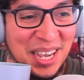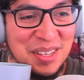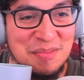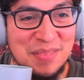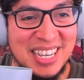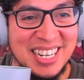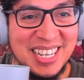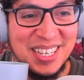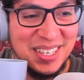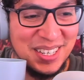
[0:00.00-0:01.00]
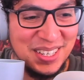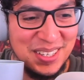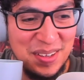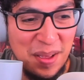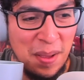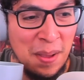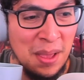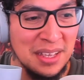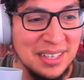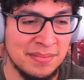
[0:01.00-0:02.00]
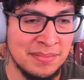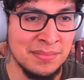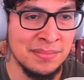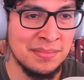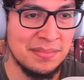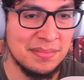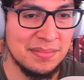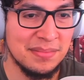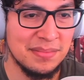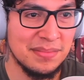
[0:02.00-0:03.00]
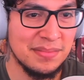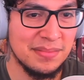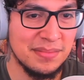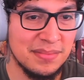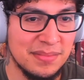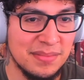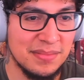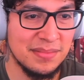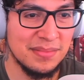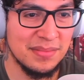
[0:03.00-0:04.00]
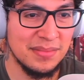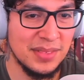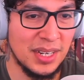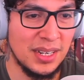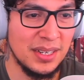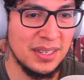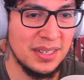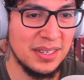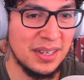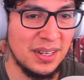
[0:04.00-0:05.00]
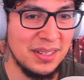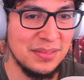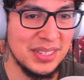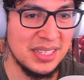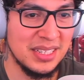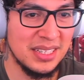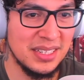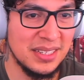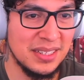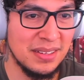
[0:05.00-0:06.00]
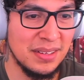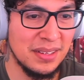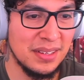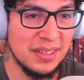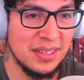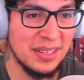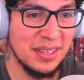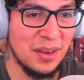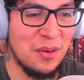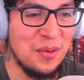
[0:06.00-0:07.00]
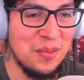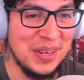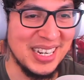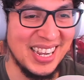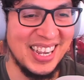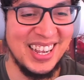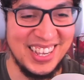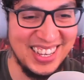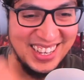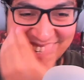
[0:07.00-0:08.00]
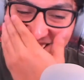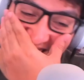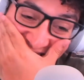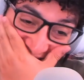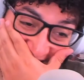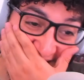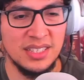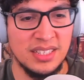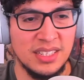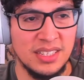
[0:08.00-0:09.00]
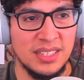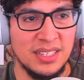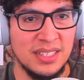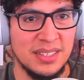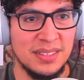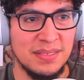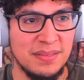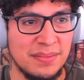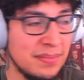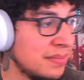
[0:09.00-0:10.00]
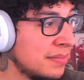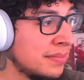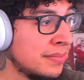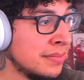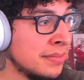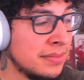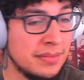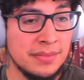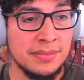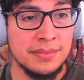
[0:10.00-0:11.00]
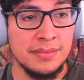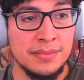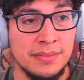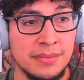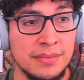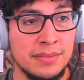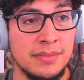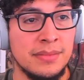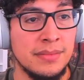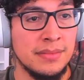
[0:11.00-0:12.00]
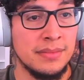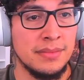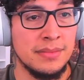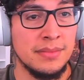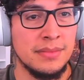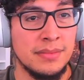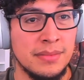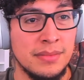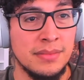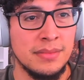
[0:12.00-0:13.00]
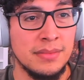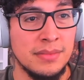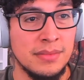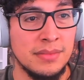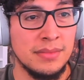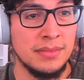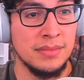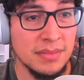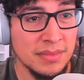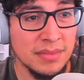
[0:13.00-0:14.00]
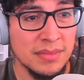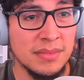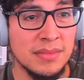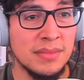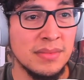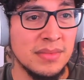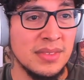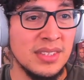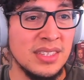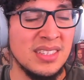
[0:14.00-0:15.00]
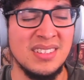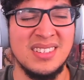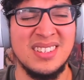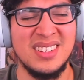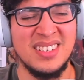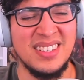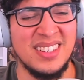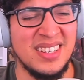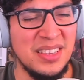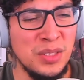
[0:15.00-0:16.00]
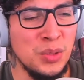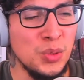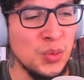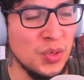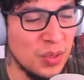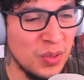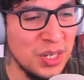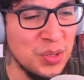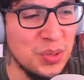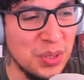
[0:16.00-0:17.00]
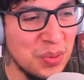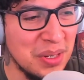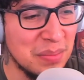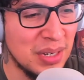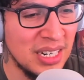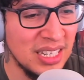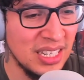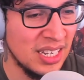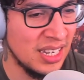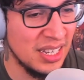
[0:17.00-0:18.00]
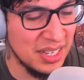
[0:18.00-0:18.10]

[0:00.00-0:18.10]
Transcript: Tell him, baby. Coffee for anyway. How much of this did you drink? Give me a break. All I have it. to climb a rope today. Oh my god. Some people ask why. Luke asks why not. Oh, Luke, what are you doing, buddy?